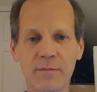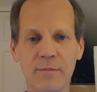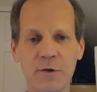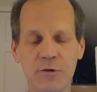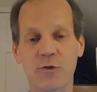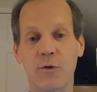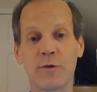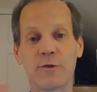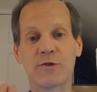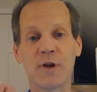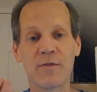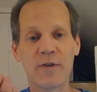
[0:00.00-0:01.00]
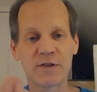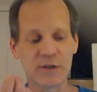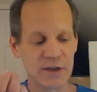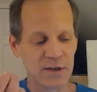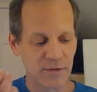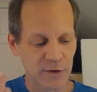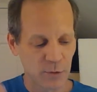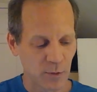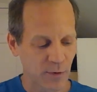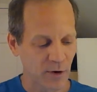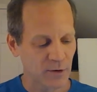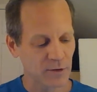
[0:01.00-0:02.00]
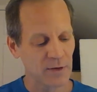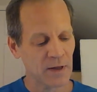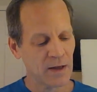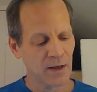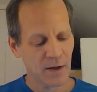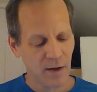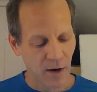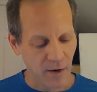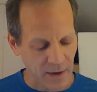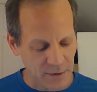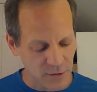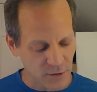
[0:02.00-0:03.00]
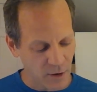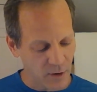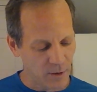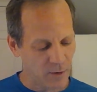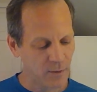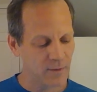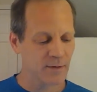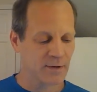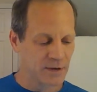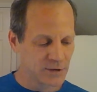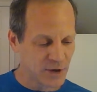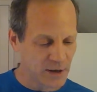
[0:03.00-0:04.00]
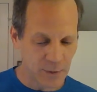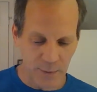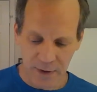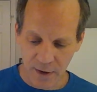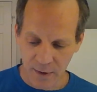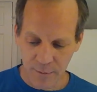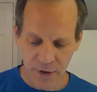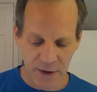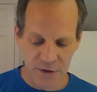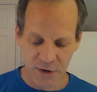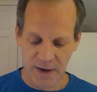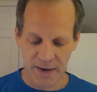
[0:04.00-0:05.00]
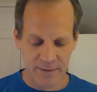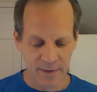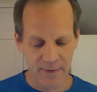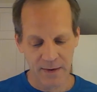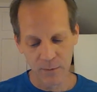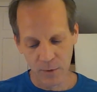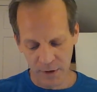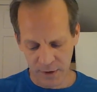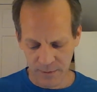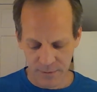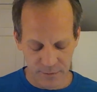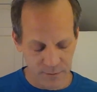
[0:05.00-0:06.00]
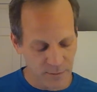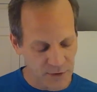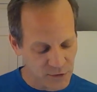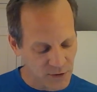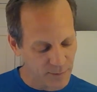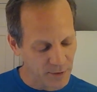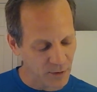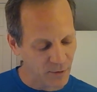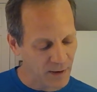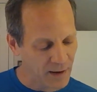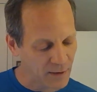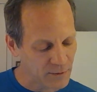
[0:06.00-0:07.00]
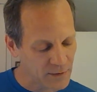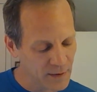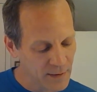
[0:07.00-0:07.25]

control yourself as an individual particle. All right, so continuing on page 8, and then we're going to be skipping around.